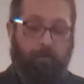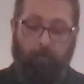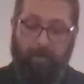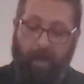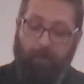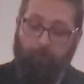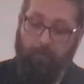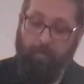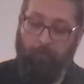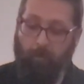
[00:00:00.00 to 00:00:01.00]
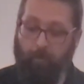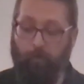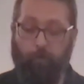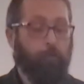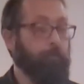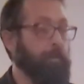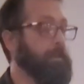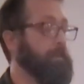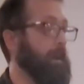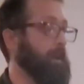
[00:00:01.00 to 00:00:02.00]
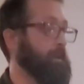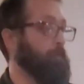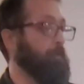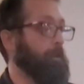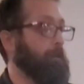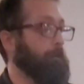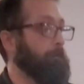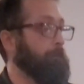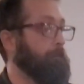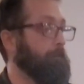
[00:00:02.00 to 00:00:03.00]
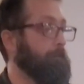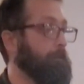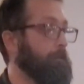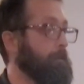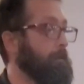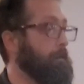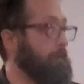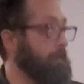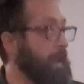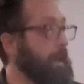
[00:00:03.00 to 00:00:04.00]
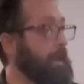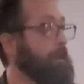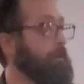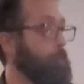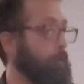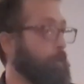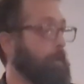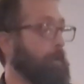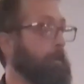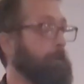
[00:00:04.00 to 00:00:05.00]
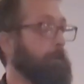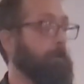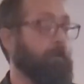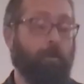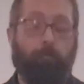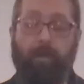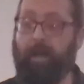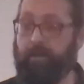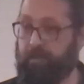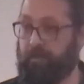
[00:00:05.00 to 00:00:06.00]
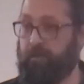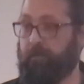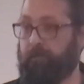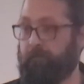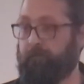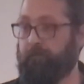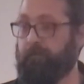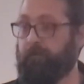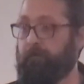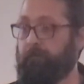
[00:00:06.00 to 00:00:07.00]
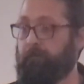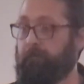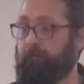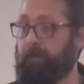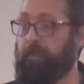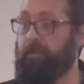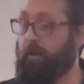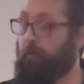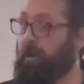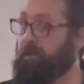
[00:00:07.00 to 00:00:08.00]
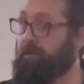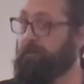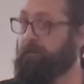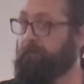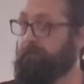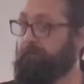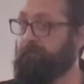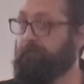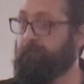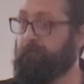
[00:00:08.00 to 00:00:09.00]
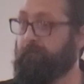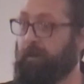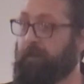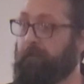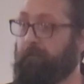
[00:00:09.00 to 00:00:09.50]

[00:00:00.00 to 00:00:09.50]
We got to remember who these guys were. They were the best in their minds, right?